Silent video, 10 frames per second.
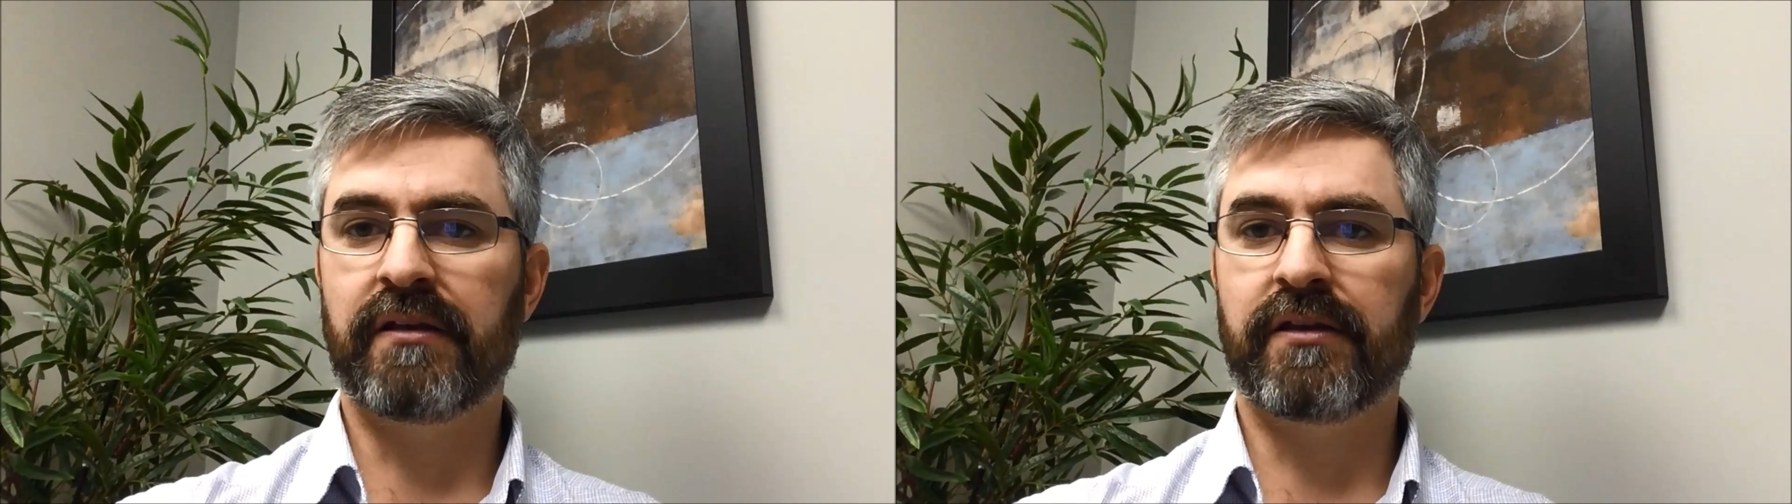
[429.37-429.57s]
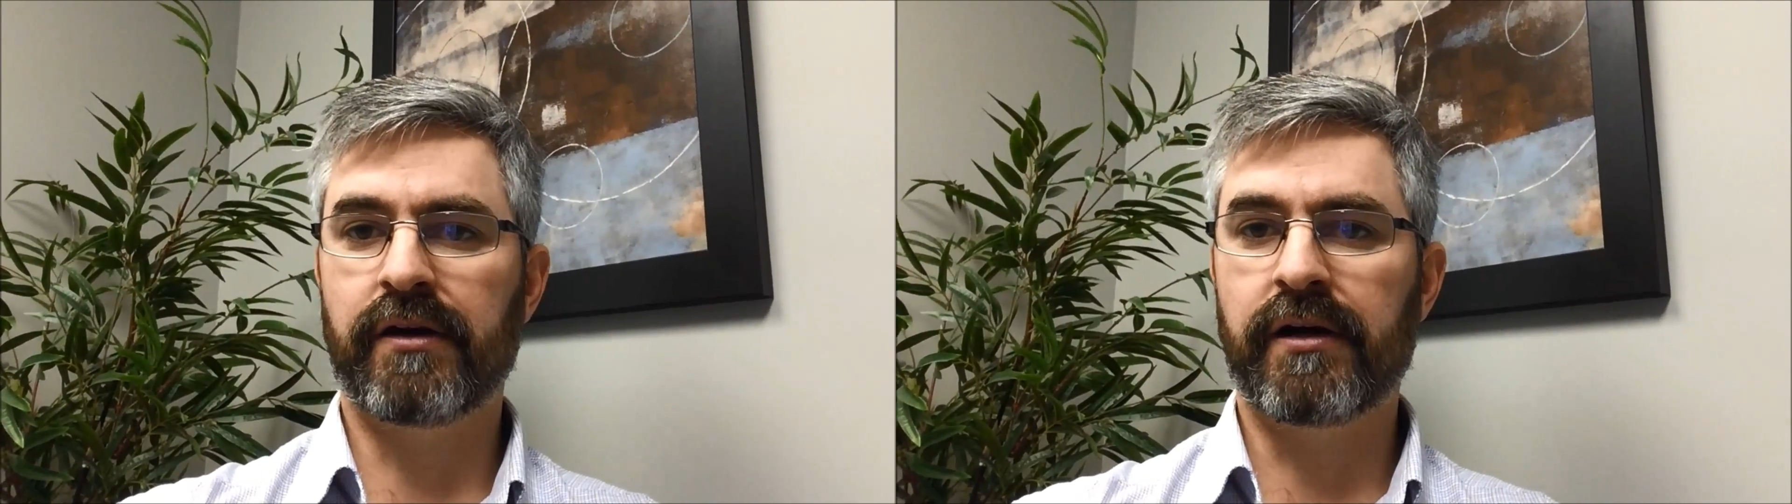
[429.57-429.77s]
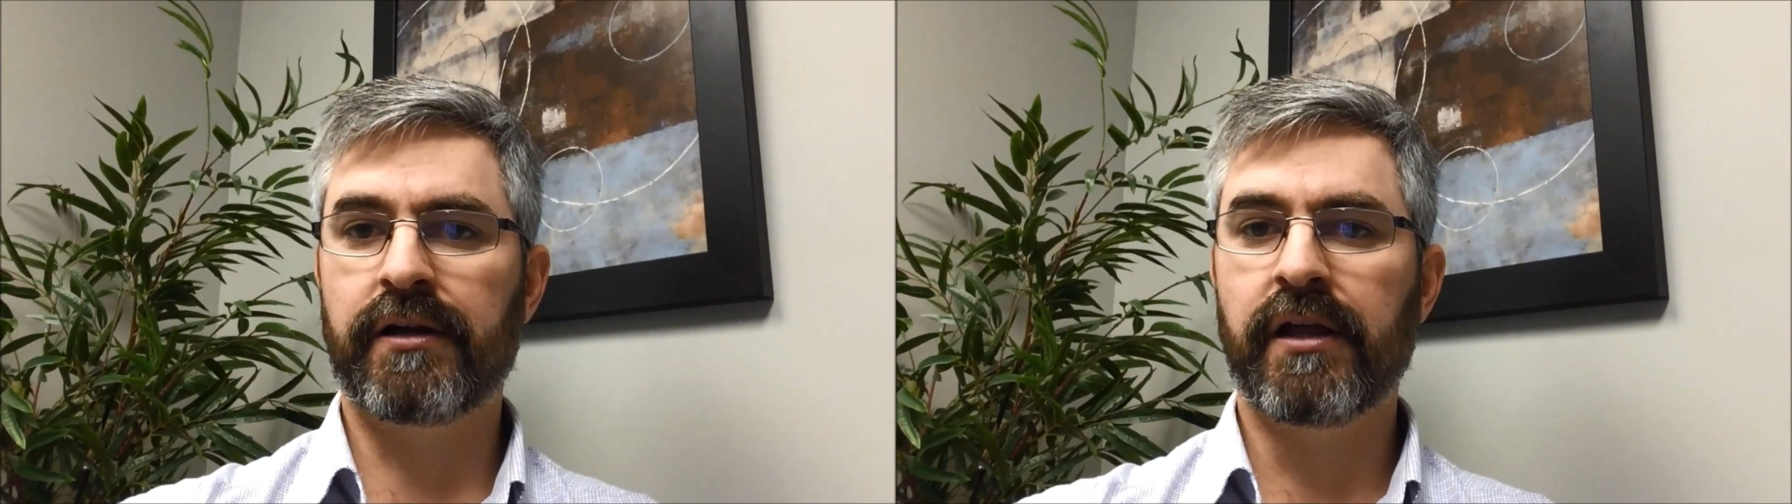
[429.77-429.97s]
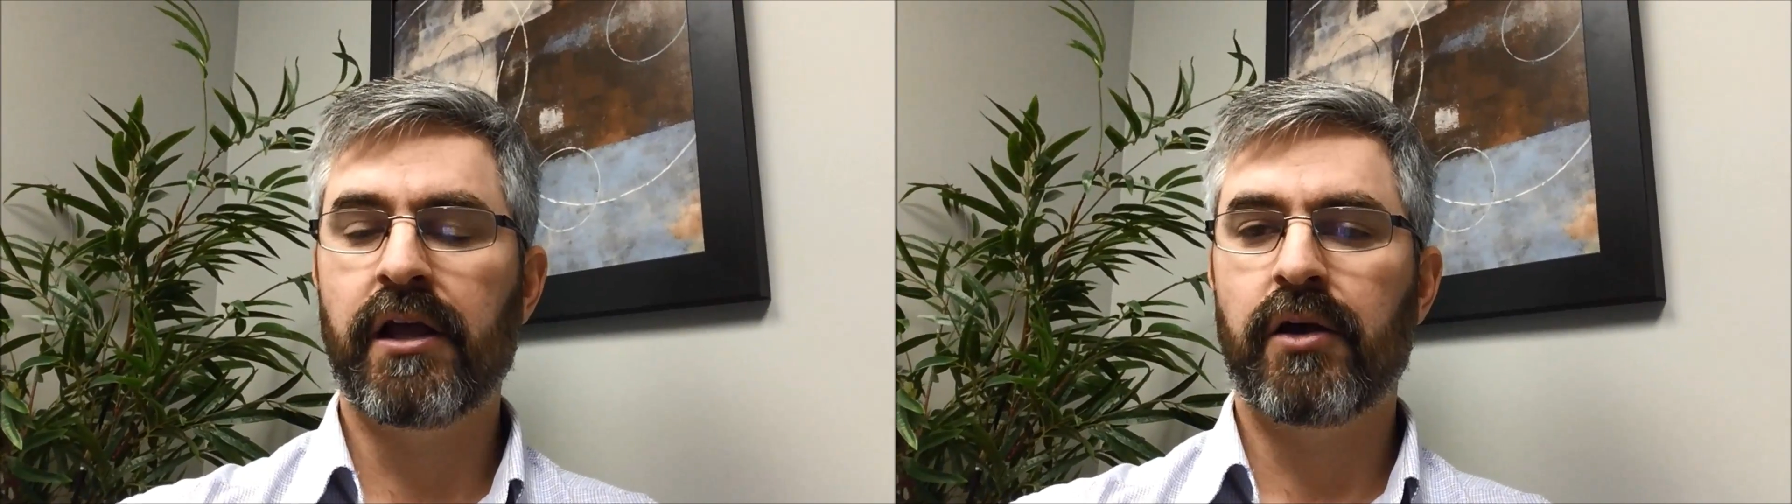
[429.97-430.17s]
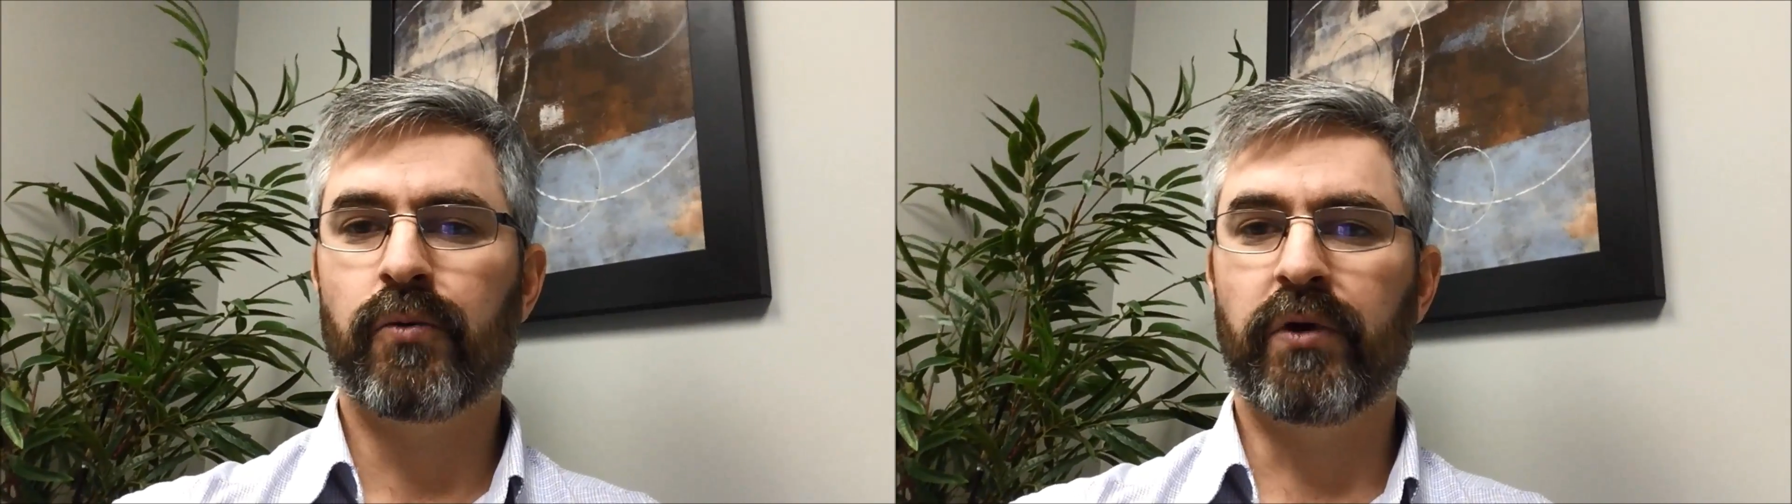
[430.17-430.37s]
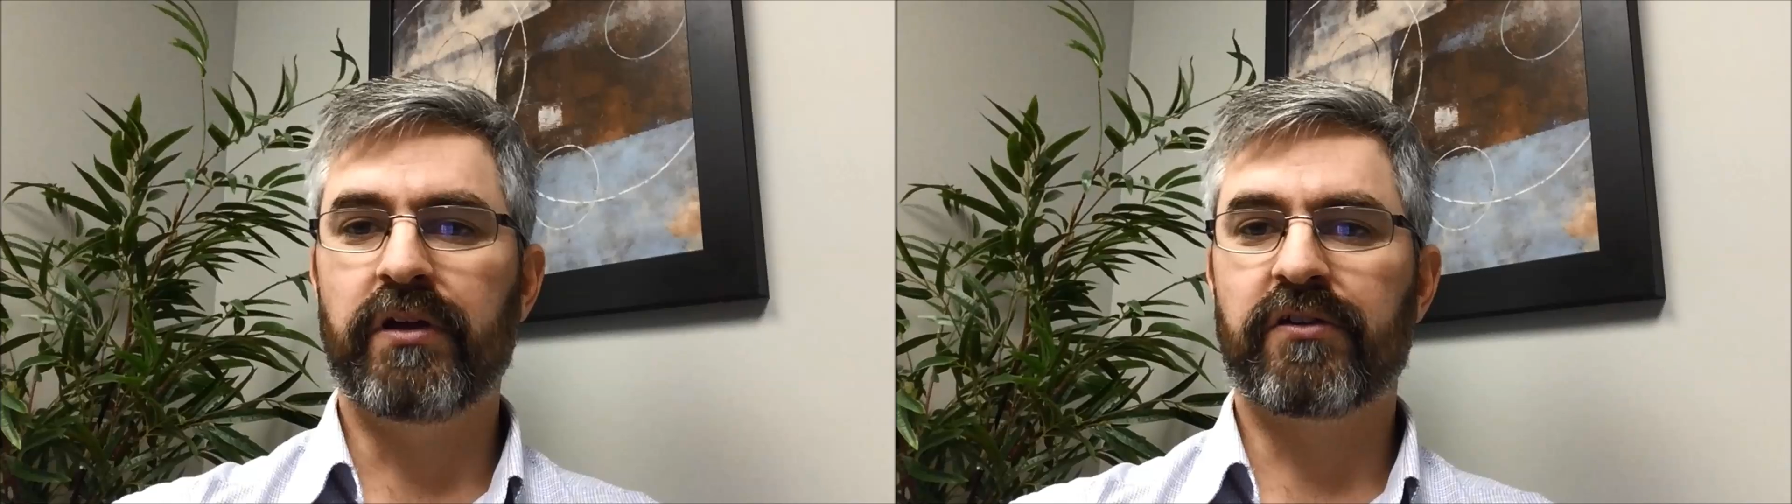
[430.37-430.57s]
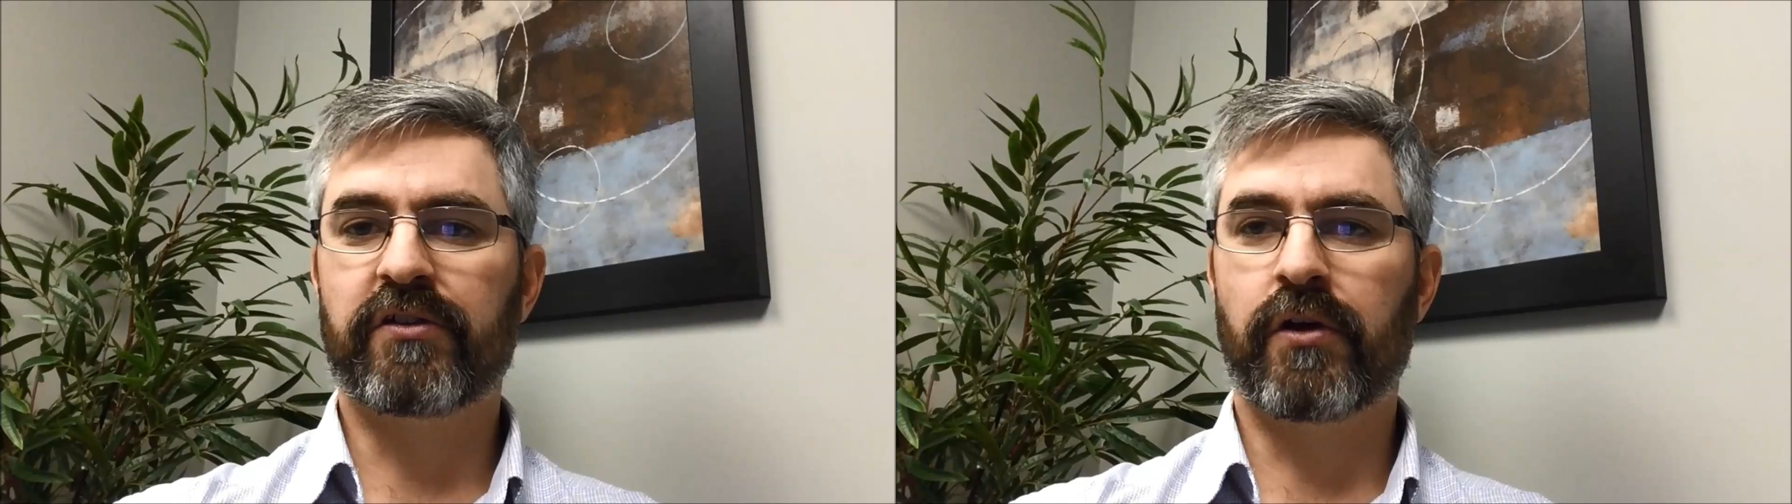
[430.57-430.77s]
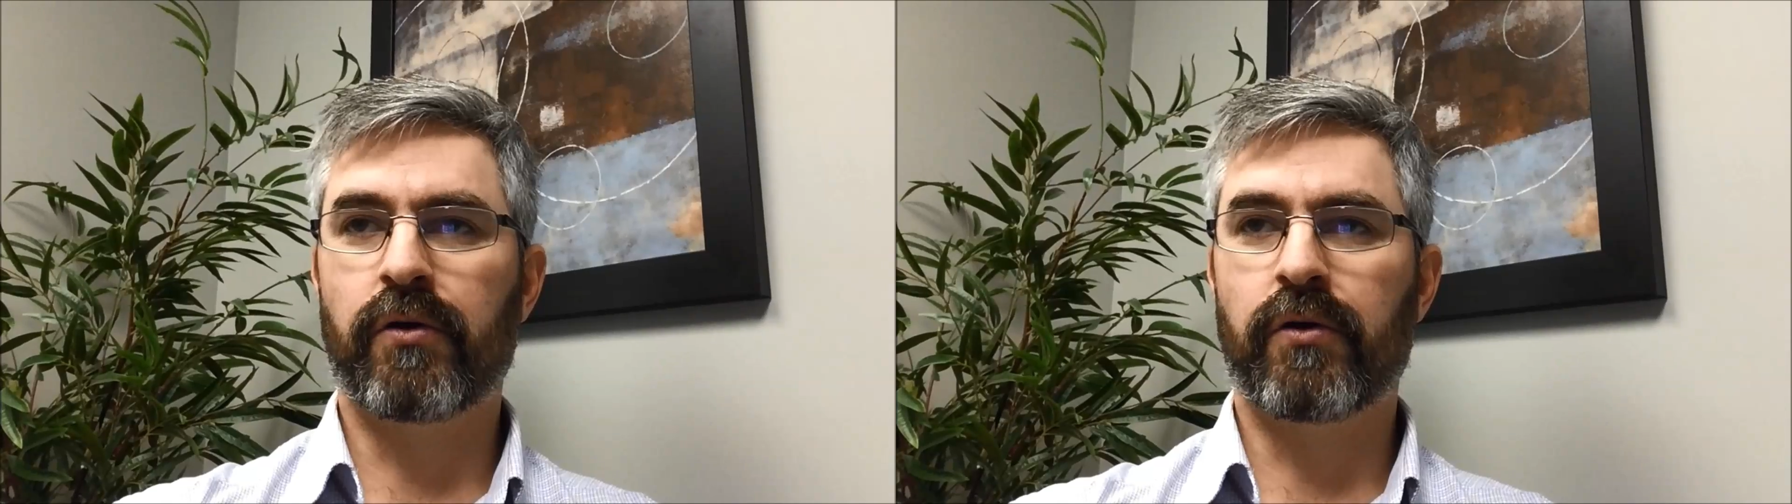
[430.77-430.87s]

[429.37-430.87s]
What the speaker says: been done. We